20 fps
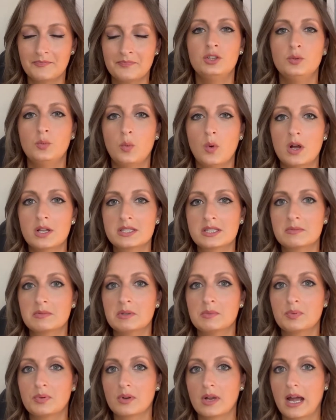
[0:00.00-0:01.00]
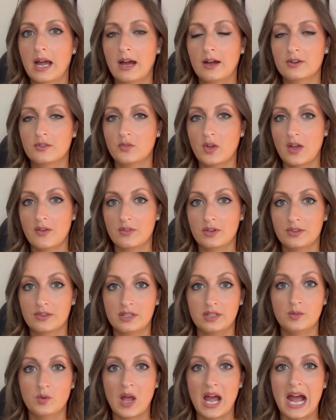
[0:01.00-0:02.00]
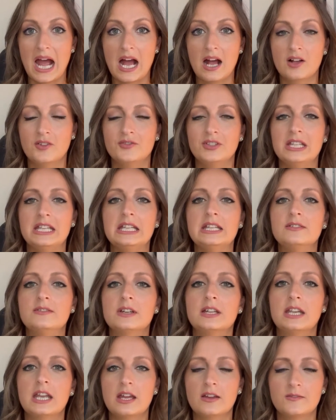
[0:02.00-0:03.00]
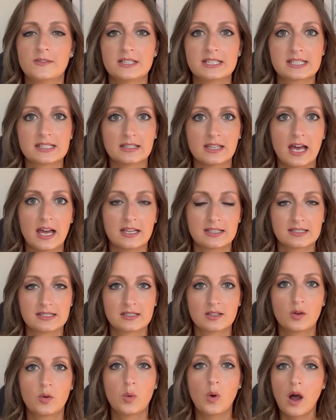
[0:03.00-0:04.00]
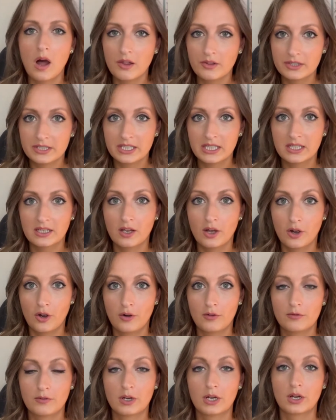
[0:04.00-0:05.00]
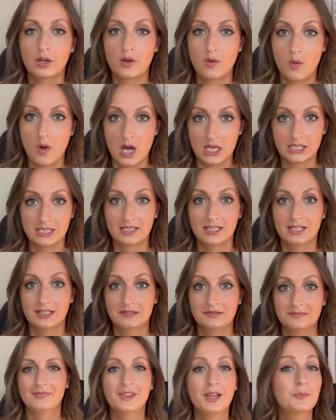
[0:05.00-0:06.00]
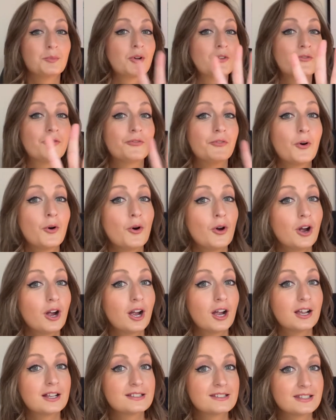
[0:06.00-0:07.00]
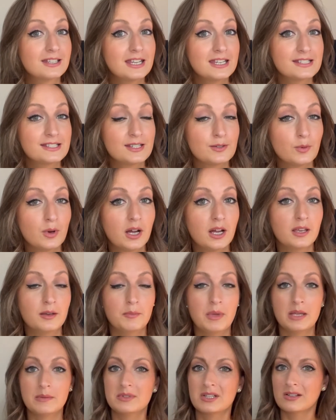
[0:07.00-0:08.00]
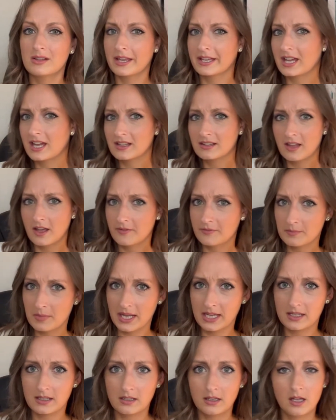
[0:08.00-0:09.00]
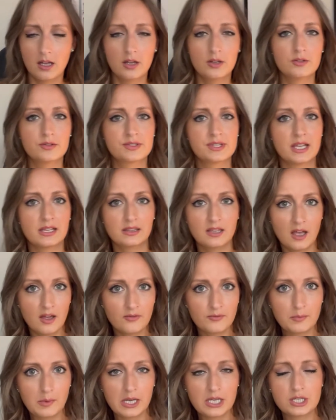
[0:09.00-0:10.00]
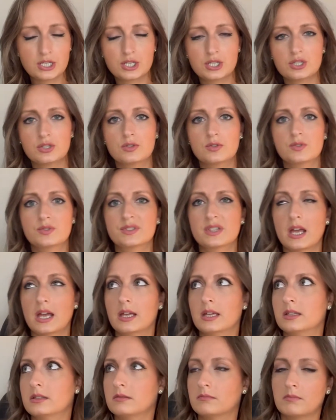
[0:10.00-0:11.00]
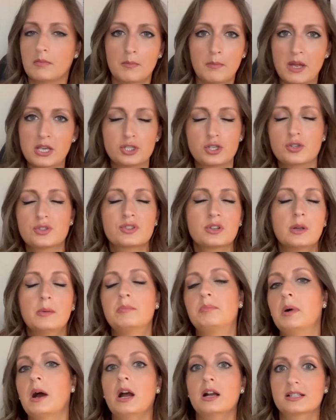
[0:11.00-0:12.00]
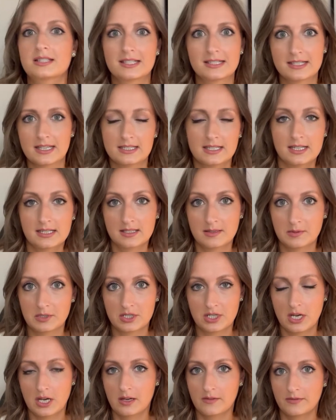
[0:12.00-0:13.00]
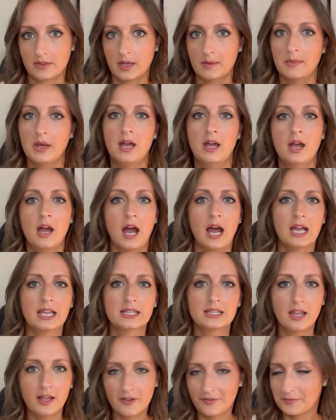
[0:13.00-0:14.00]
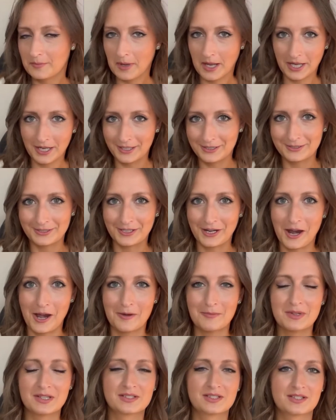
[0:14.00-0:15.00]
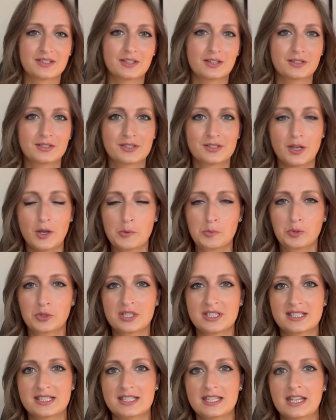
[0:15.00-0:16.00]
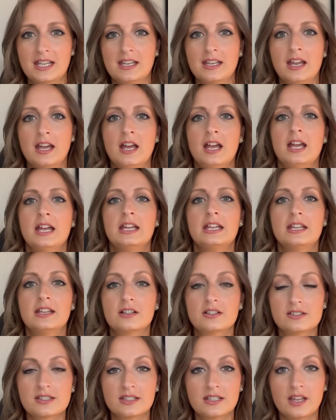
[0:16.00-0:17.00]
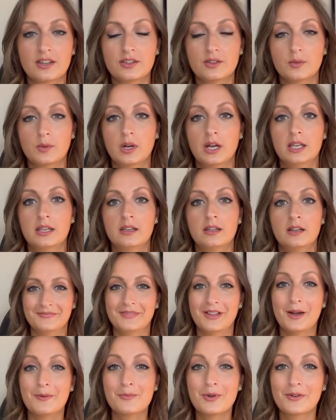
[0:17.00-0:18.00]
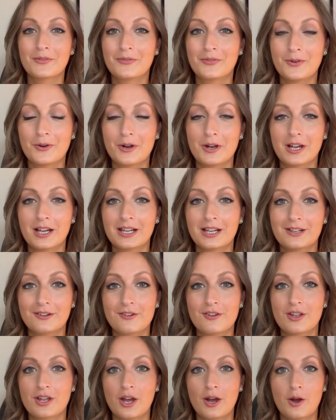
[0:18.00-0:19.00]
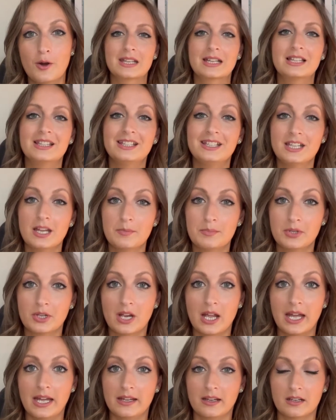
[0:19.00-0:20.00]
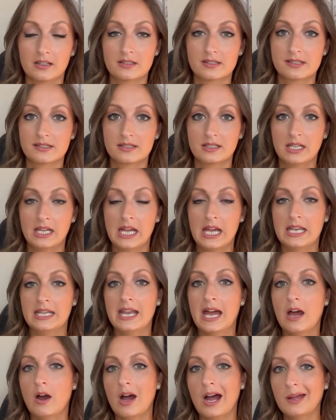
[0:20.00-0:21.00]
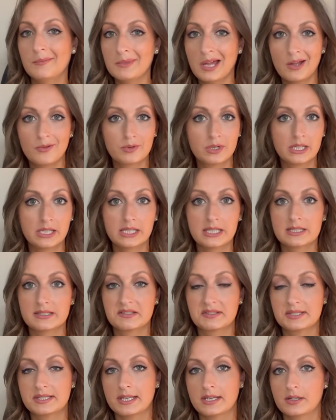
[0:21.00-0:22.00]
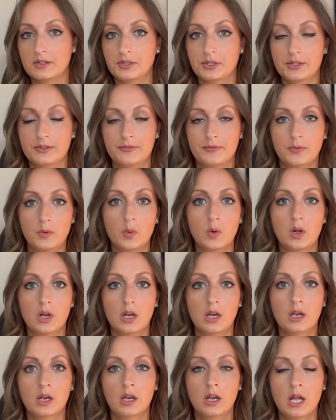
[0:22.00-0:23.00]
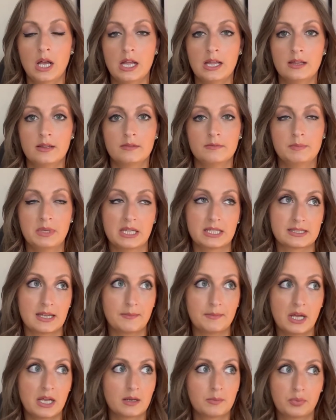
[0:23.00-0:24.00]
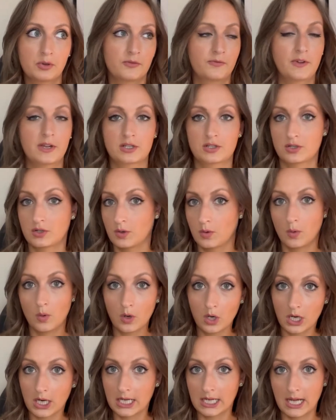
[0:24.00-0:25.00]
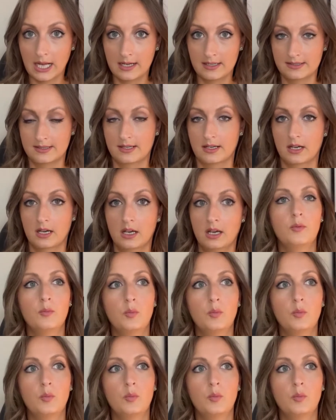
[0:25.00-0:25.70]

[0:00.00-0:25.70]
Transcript: You want to be proud of everything you have, even if it's less. Quality over quantity. Number 4 is an easy one. Maybe you're like, I love my clothes, I love my shoes, my shoes are in boxes, I take so much care of them. I love my undergarments, they're so pristine. Here's another one. Number 4, here you go. Clean up your hangers. Now, I'm not really a stickler because I'm not a professional organizer.